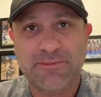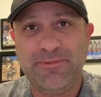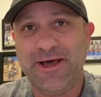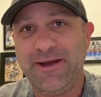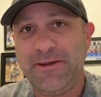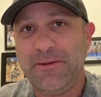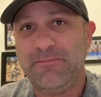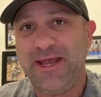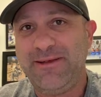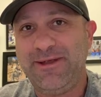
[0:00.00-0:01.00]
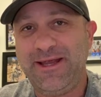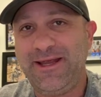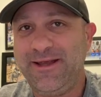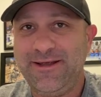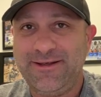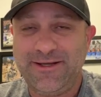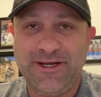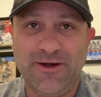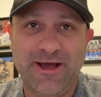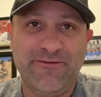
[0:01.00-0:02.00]
but maybe
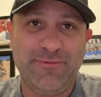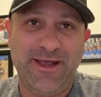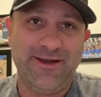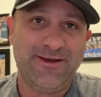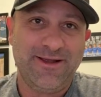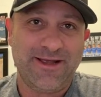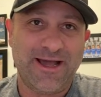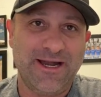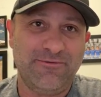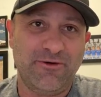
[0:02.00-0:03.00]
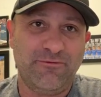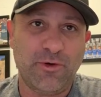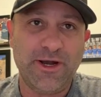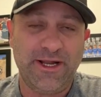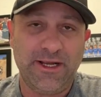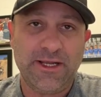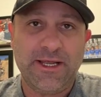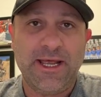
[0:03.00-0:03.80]
have been kind of avoiding.